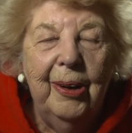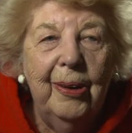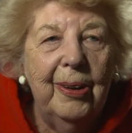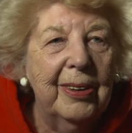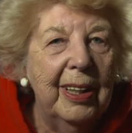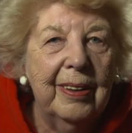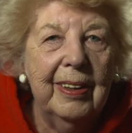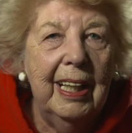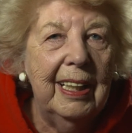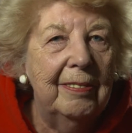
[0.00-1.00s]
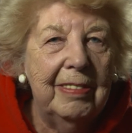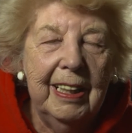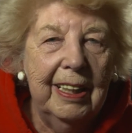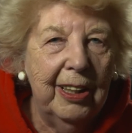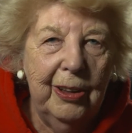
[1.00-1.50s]
Oh, they're
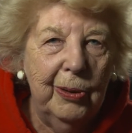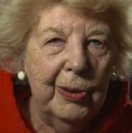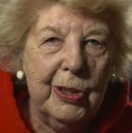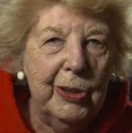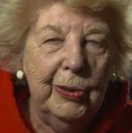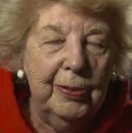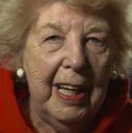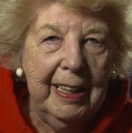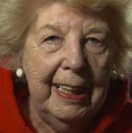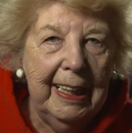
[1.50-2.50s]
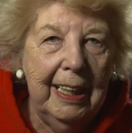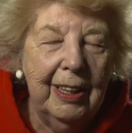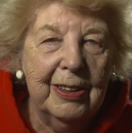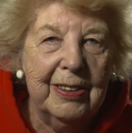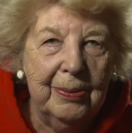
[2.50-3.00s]
lovely. They're all so friendly.
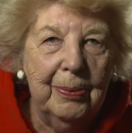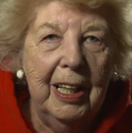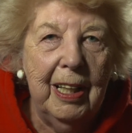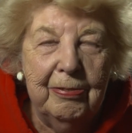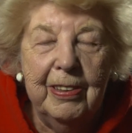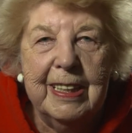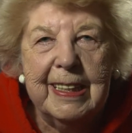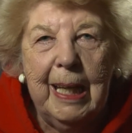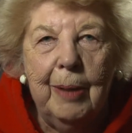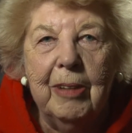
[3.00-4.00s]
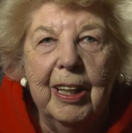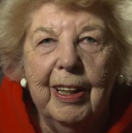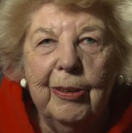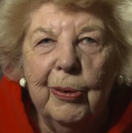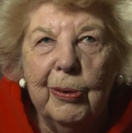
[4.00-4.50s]
Because when I first came here,
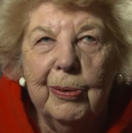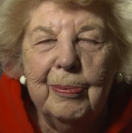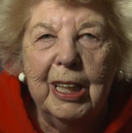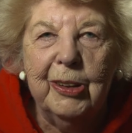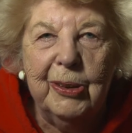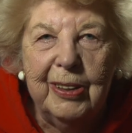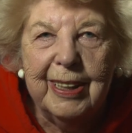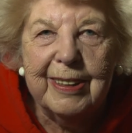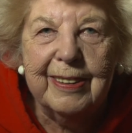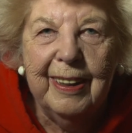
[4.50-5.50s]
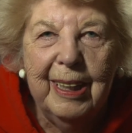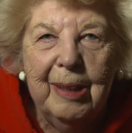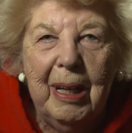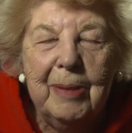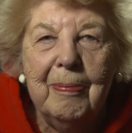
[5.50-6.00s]
I thought, oh my goodness,
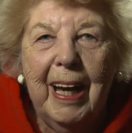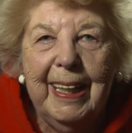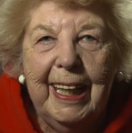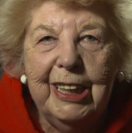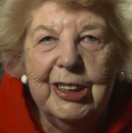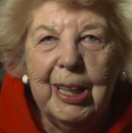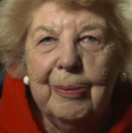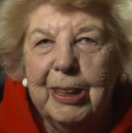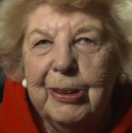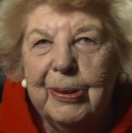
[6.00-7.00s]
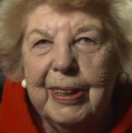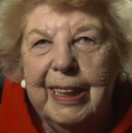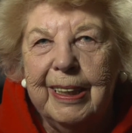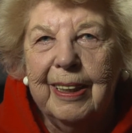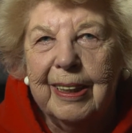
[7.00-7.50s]
at my age, coming
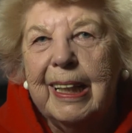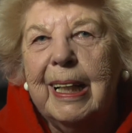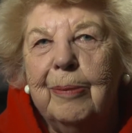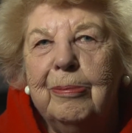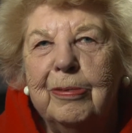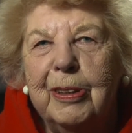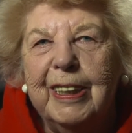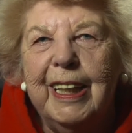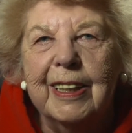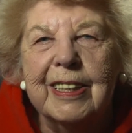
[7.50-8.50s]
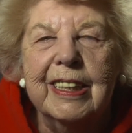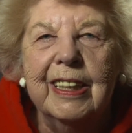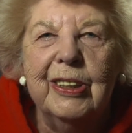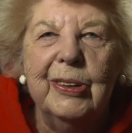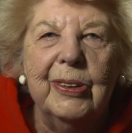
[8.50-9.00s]
to a club full of
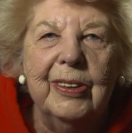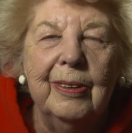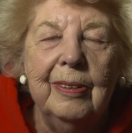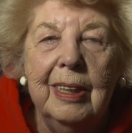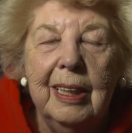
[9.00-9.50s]
youngsters, you know.